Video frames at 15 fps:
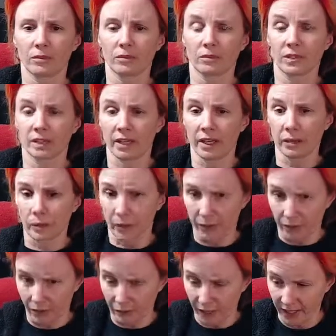tonight
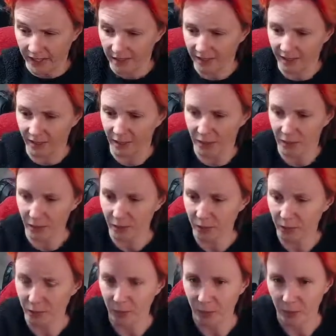in fact
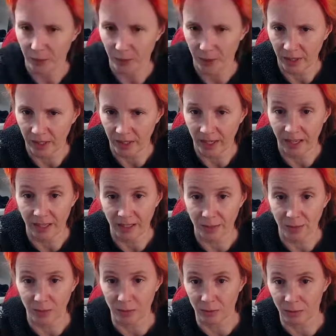when I had to
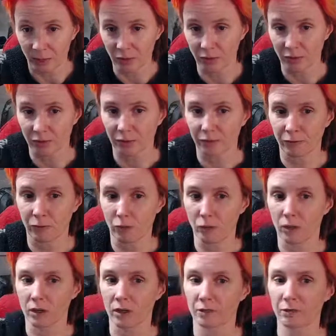do the registry
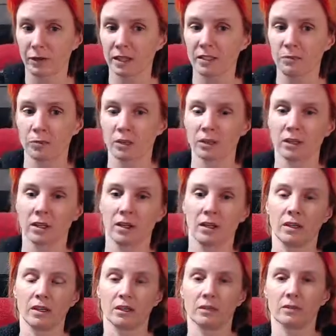for Facebook
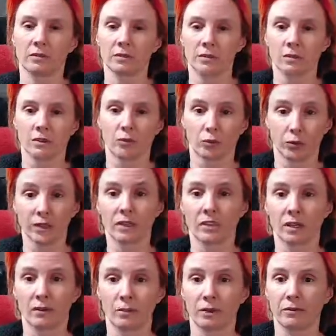and
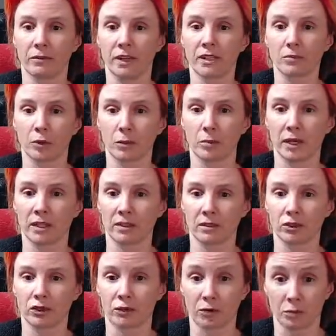reset up my Facebook
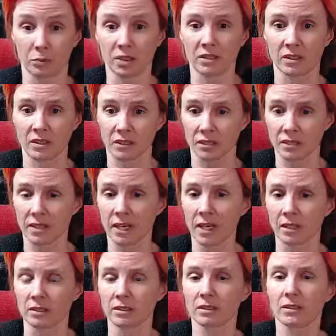page for business and
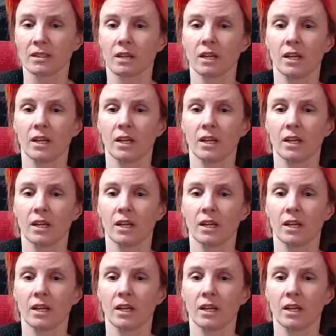sales,